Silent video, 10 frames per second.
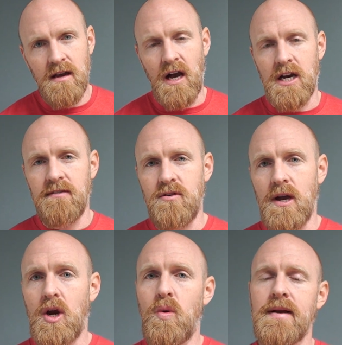I'll give you
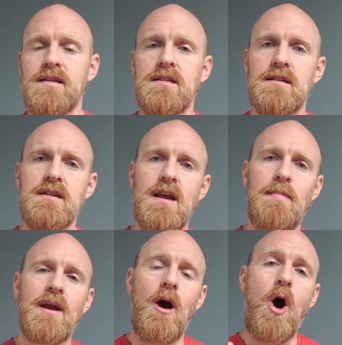a quick
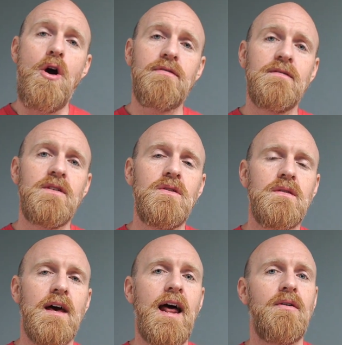snippet overview
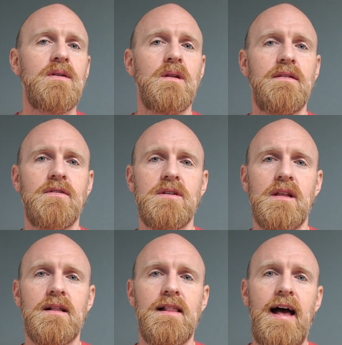that I would deliver to
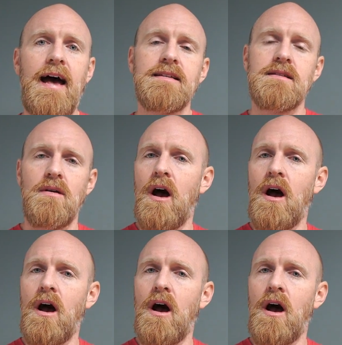the class